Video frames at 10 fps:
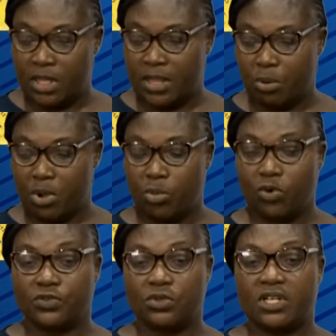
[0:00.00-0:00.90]
Then we
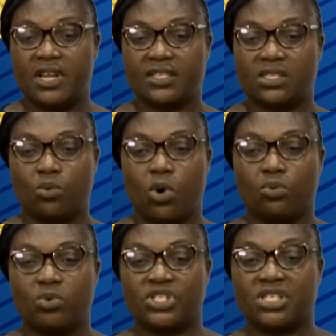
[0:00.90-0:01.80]
move to the next
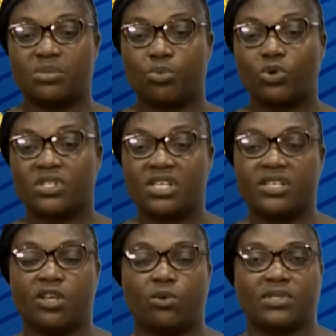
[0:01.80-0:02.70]
one, which is
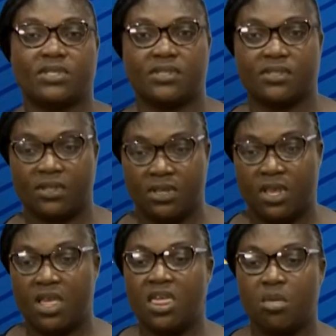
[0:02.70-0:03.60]
procedures
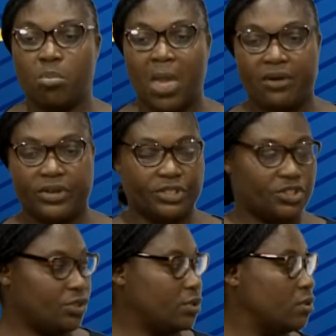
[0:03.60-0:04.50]
in
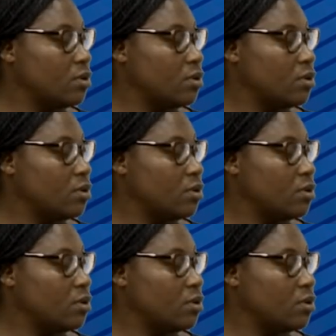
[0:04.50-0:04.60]
marriage.